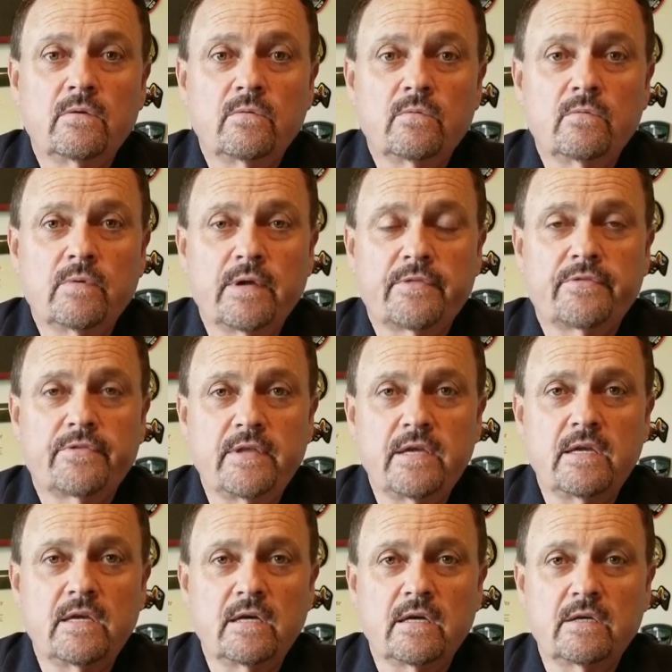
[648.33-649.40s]
with
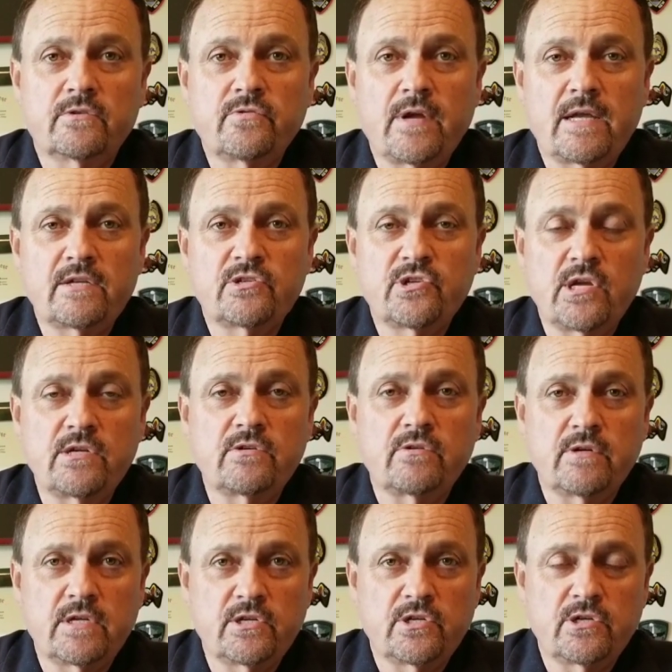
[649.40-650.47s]
the uh, transgender
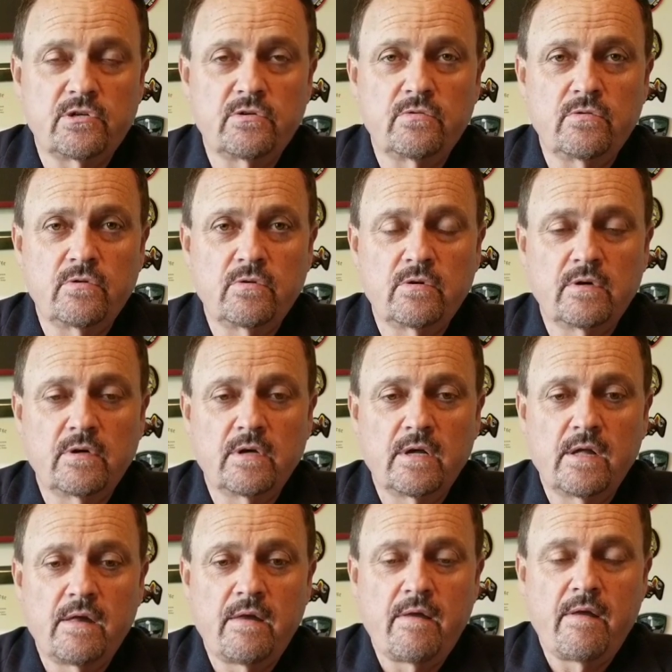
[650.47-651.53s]
issue.
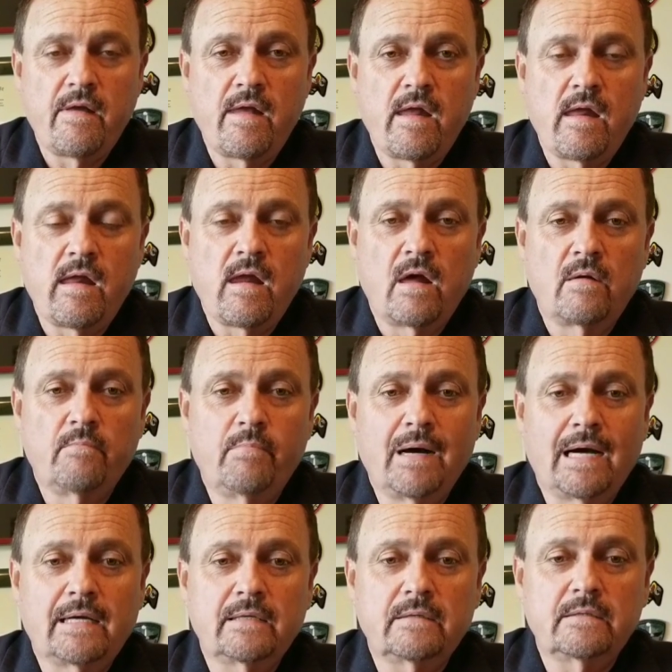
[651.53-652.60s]

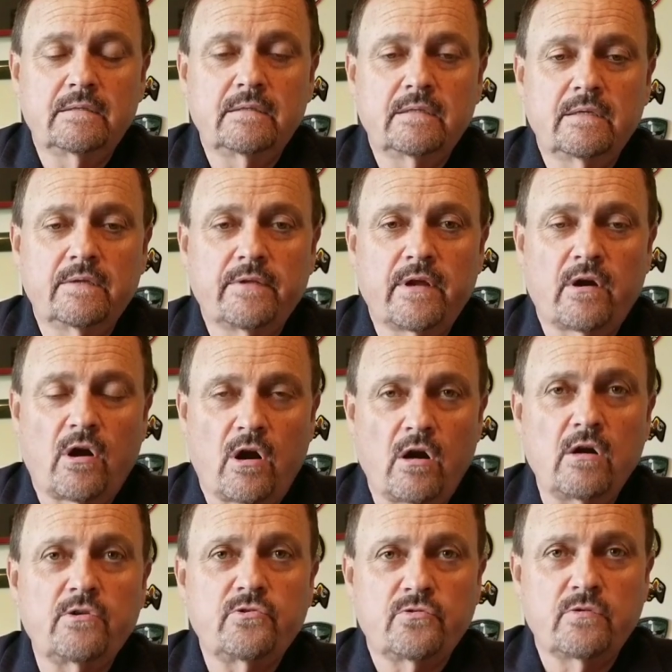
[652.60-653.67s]
But there
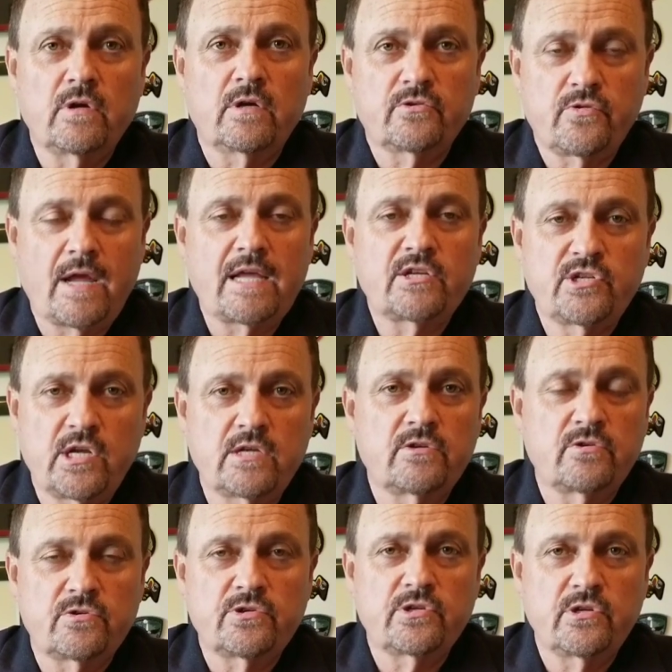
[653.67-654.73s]
are uh,
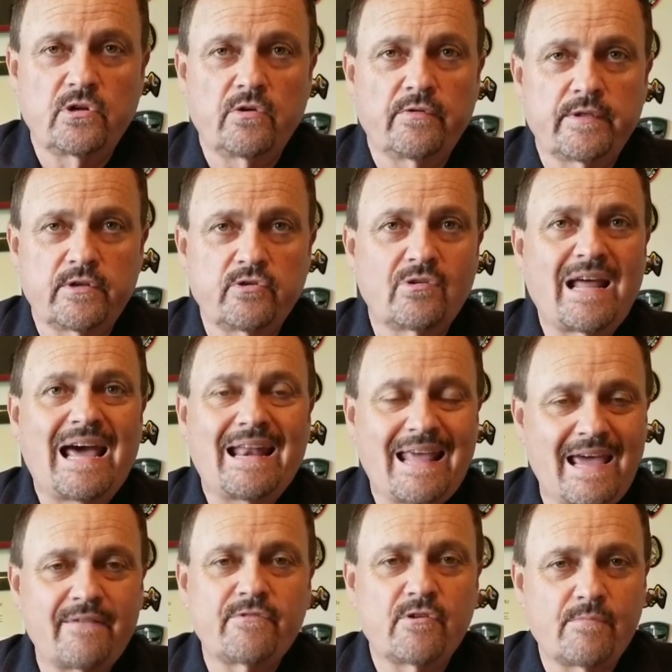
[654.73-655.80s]
transgenders, you know, that do not
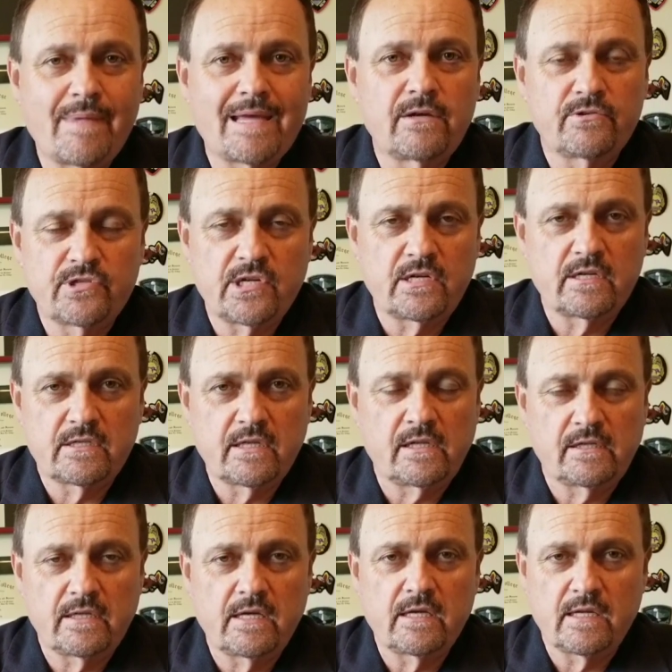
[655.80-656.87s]
have their male
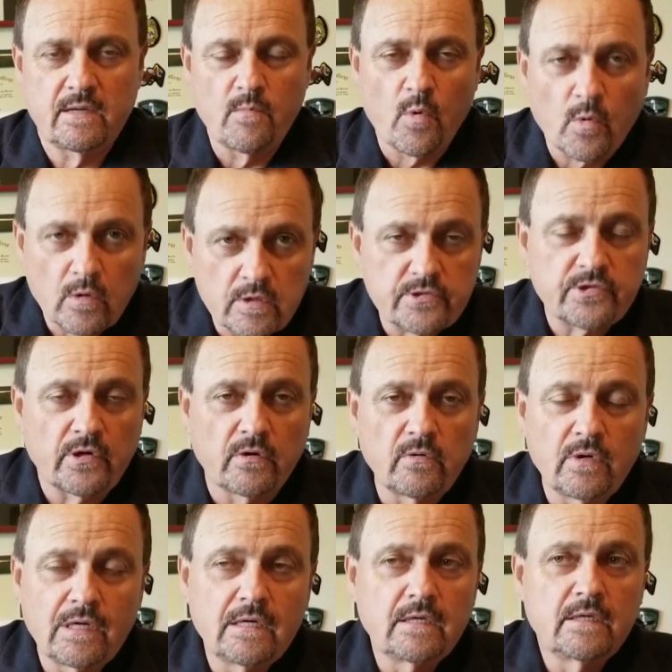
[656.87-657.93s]
genitalia anymore,
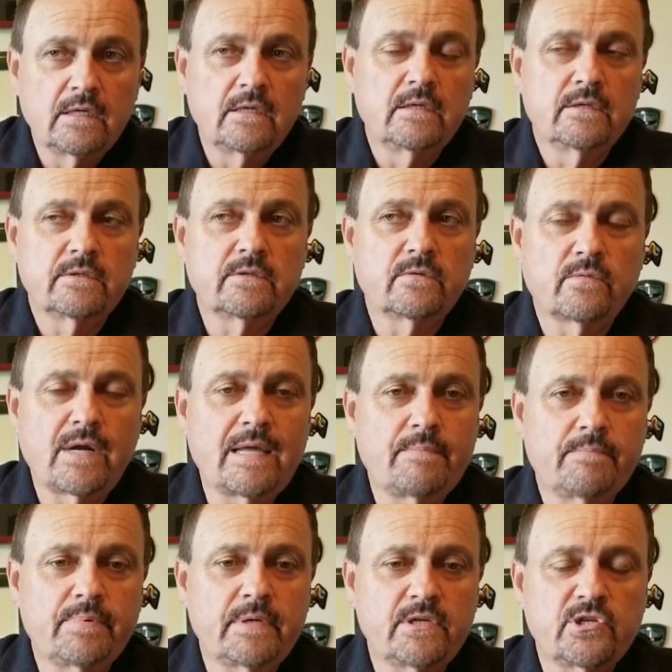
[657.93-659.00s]
so the
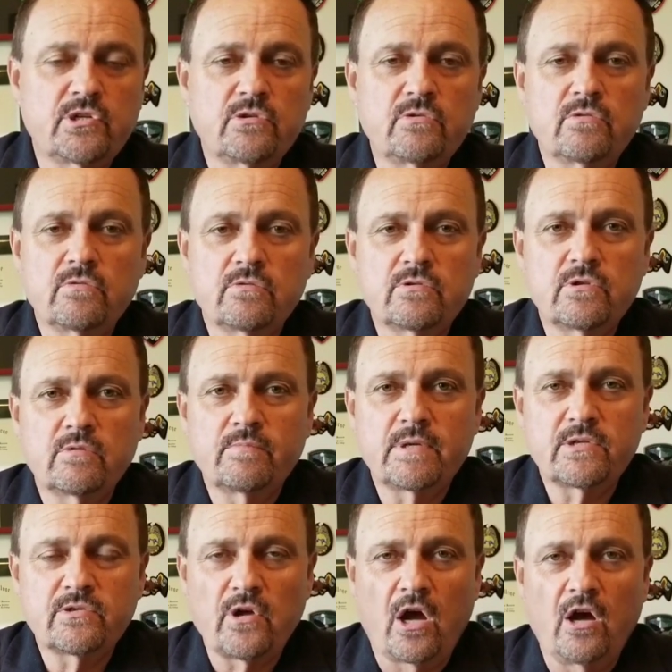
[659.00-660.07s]
rape issue should be
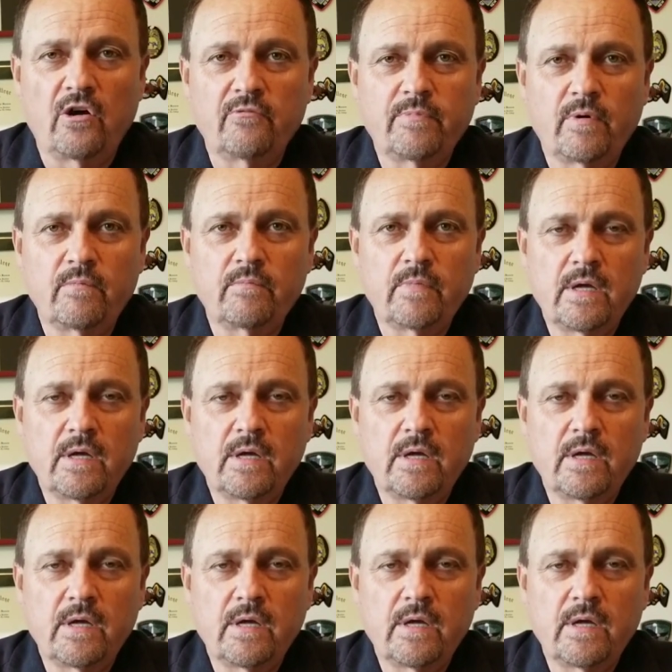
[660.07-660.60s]
solved. But